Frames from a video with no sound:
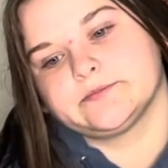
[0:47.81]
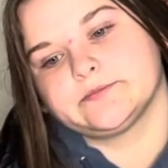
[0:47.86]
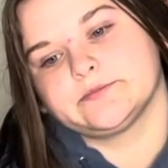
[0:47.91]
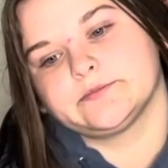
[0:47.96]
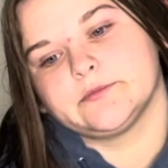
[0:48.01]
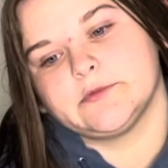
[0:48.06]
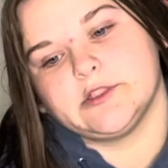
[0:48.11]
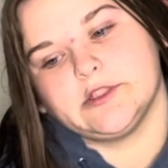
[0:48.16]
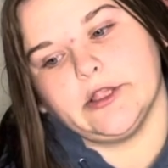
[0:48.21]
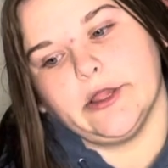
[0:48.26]

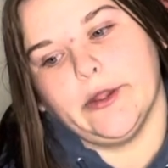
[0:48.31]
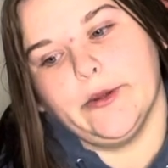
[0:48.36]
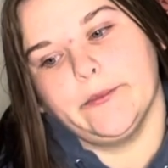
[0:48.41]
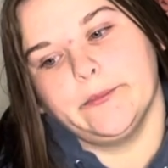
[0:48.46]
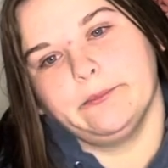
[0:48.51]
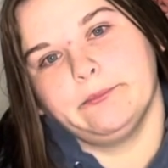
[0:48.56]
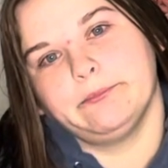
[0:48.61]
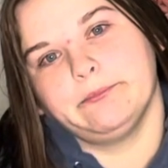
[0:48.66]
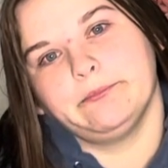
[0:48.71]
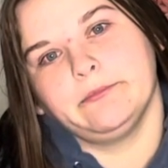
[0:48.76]
So
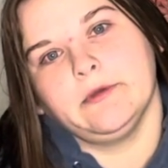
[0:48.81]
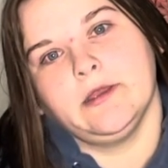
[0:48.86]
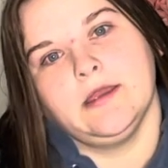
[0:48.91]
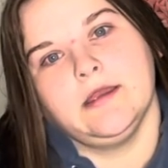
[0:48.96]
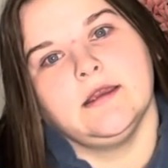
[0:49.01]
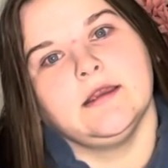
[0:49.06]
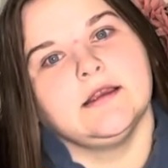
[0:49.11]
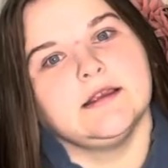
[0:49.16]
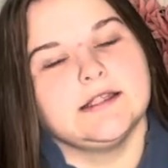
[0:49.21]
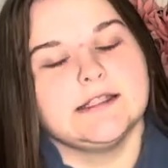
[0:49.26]

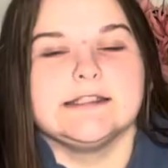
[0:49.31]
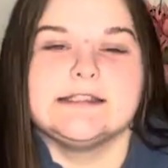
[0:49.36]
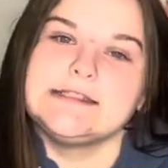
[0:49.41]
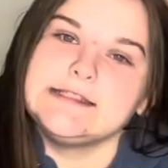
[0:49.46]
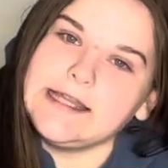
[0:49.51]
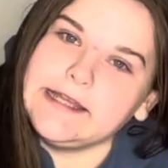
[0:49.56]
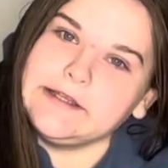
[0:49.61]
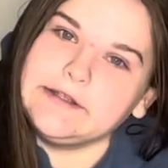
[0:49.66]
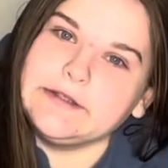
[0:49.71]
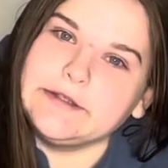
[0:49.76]

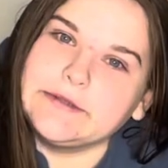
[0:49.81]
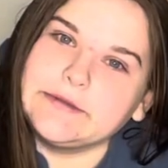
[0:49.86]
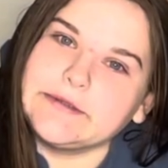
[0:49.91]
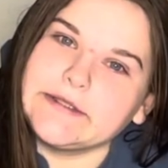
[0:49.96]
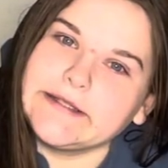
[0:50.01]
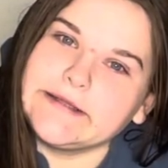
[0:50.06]
stay tuned.